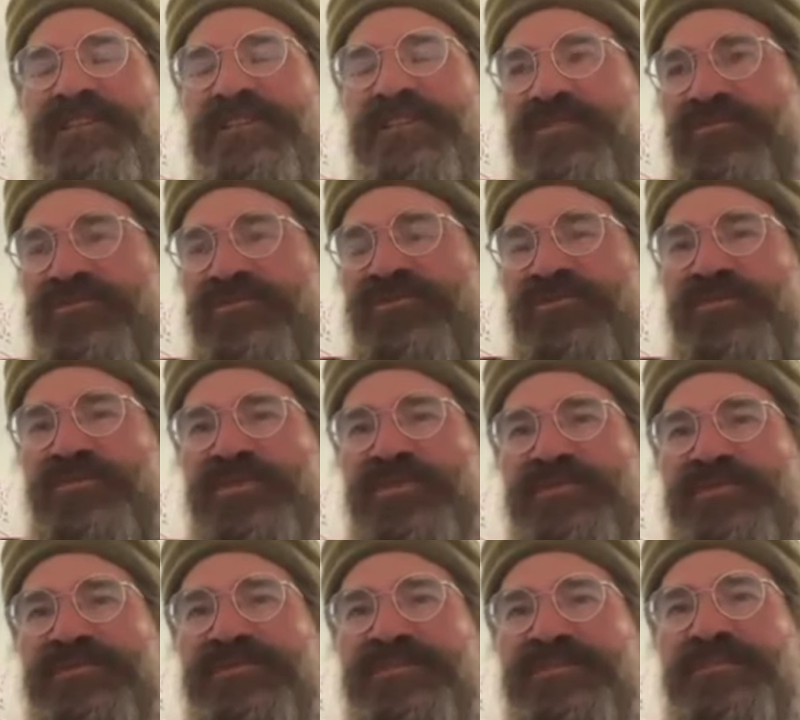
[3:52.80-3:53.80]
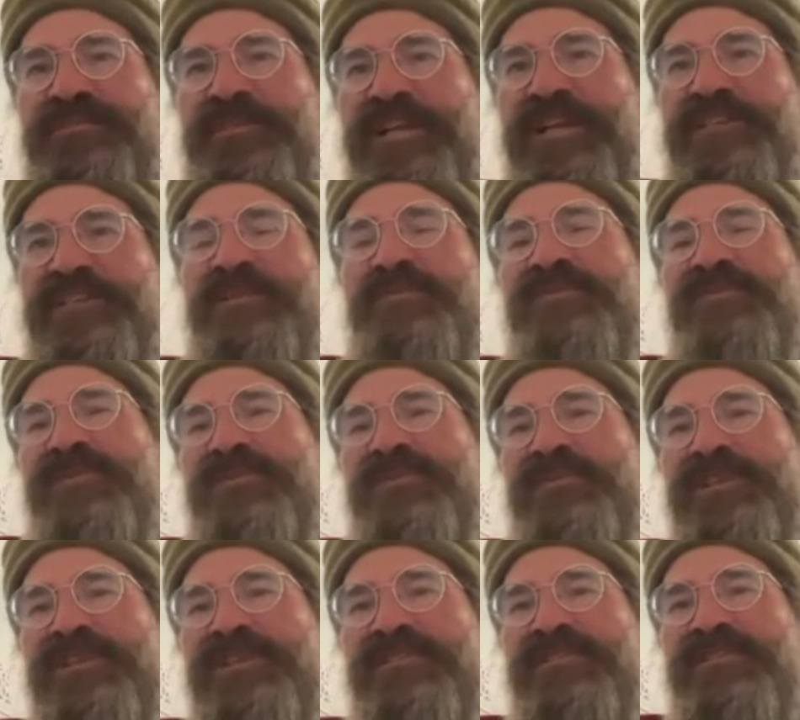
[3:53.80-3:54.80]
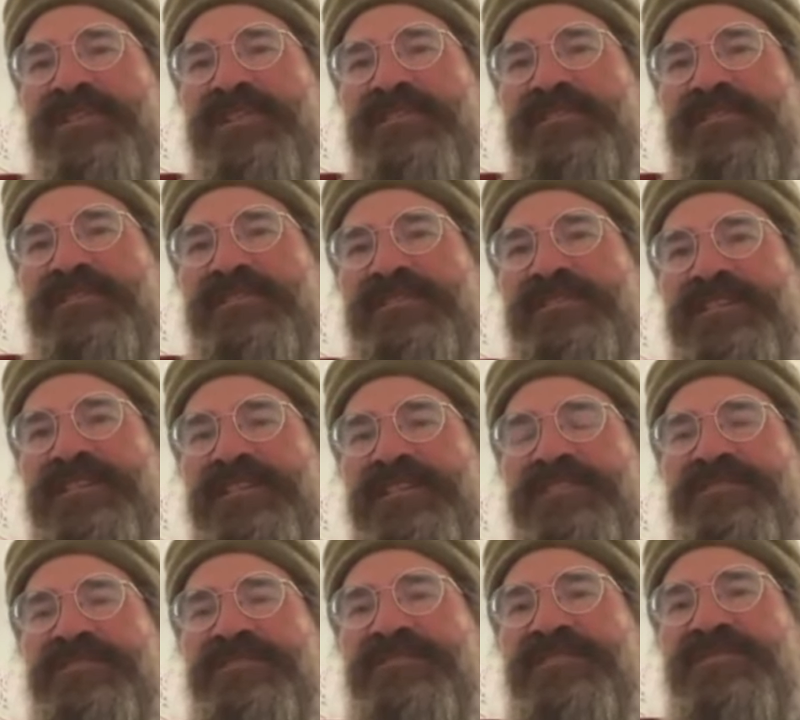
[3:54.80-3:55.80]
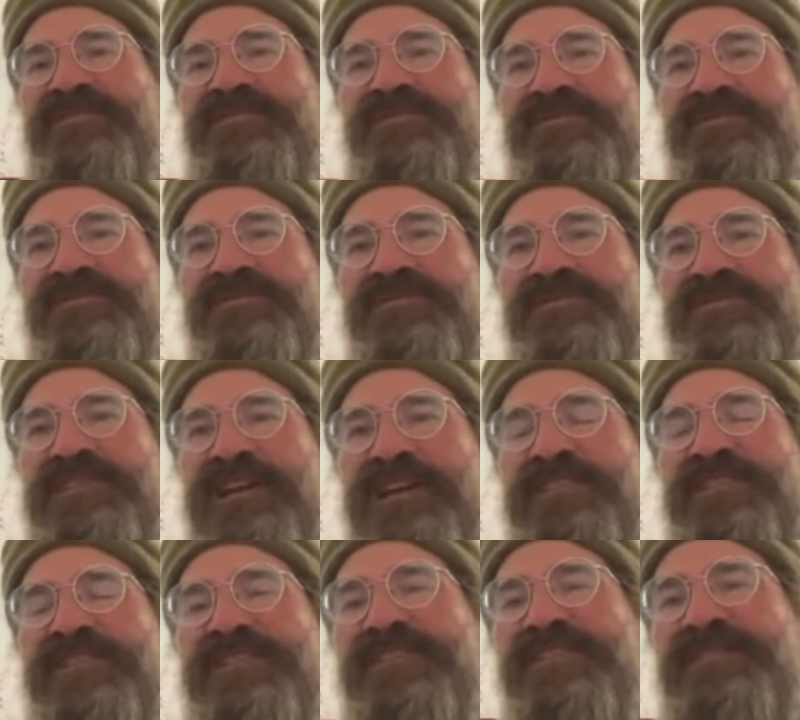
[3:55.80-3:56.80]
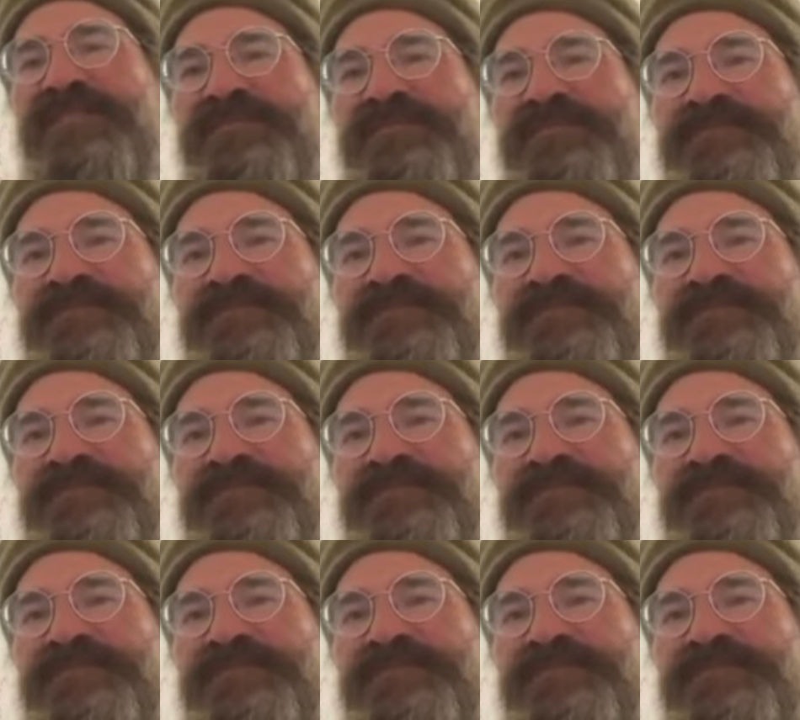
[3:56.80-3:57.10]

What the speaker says: a group to make something bigger than the individuals, I think.